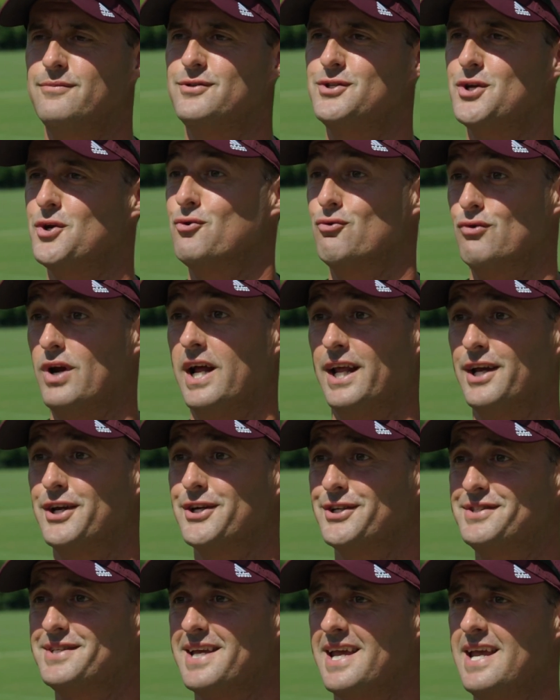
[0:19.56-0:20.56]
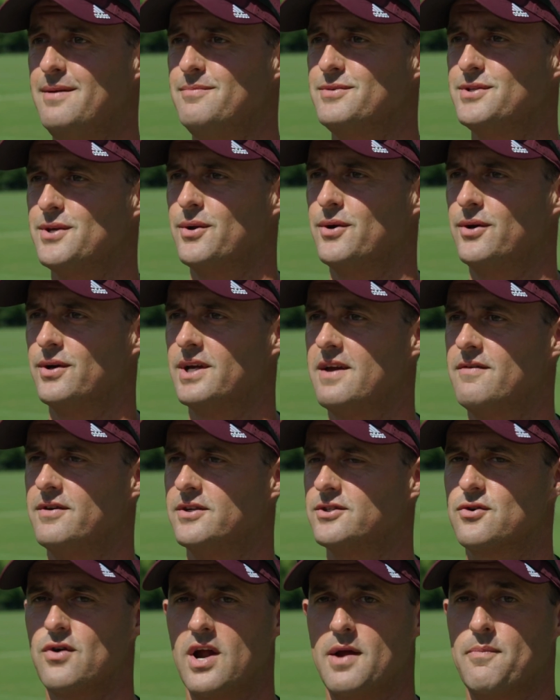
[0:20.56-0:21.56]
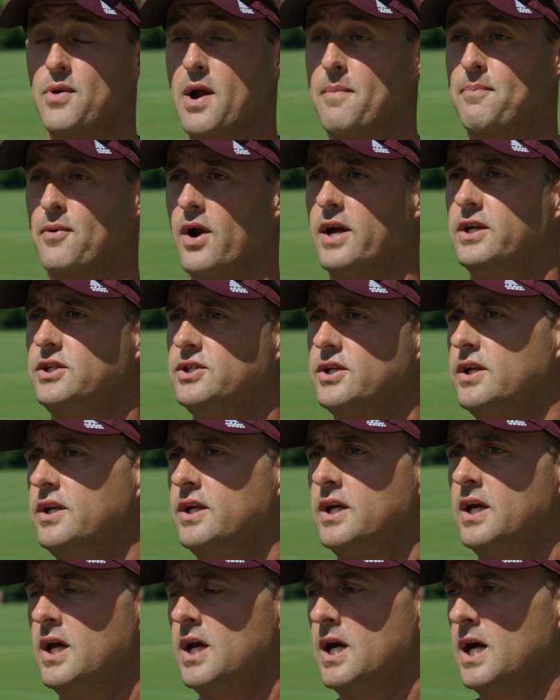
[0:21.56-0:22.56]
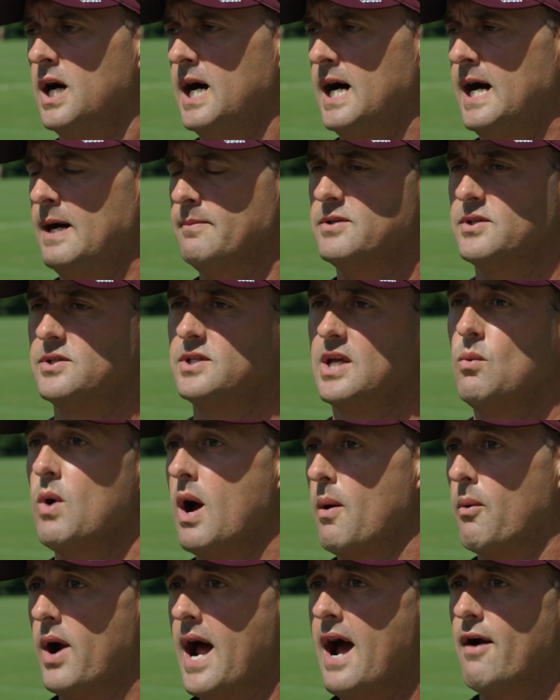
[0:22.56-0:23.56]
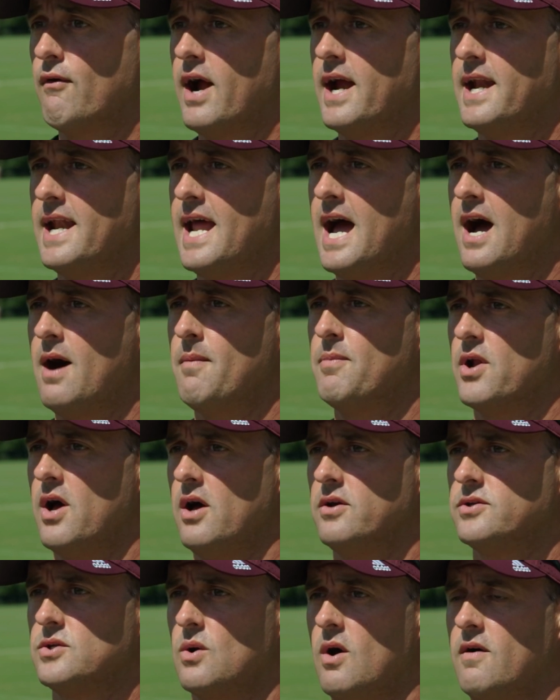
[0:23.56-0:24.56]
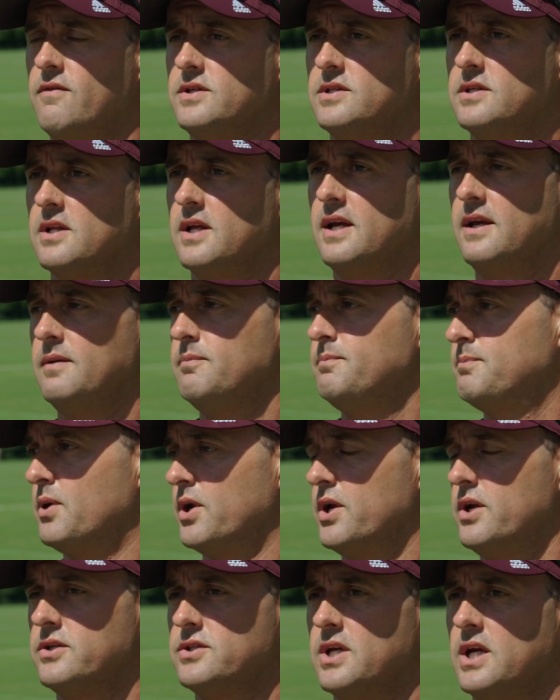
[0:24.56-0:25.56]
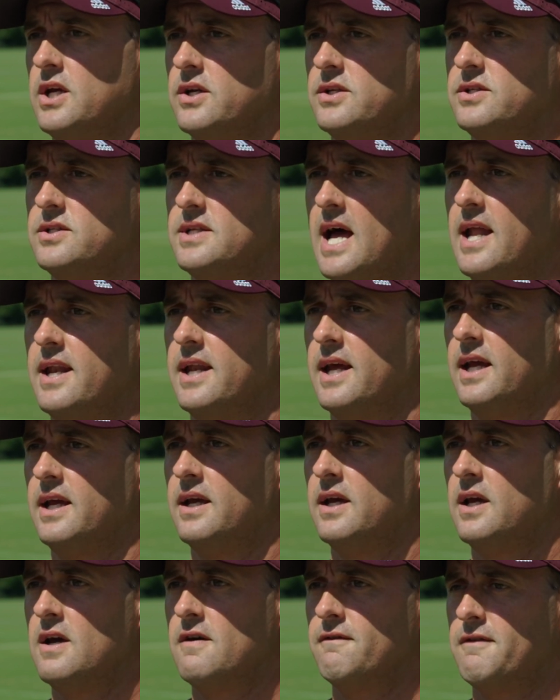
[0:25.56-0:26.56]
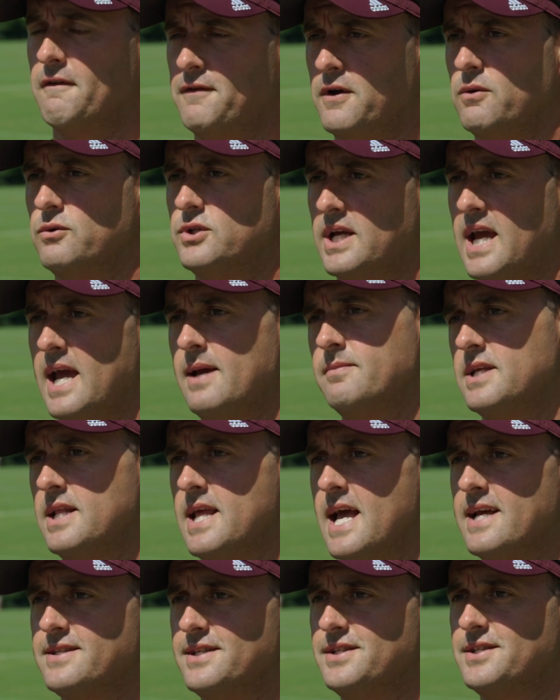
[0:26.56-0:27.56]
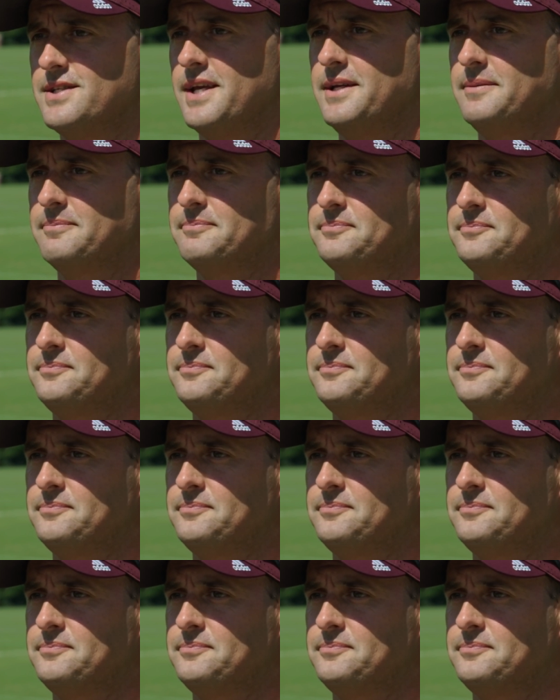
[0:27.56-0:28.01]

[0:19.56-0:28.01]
Two really good teams that'll give us great preparation to see where we're at right now, but also obviously putting us in good standing for future games in the SEC.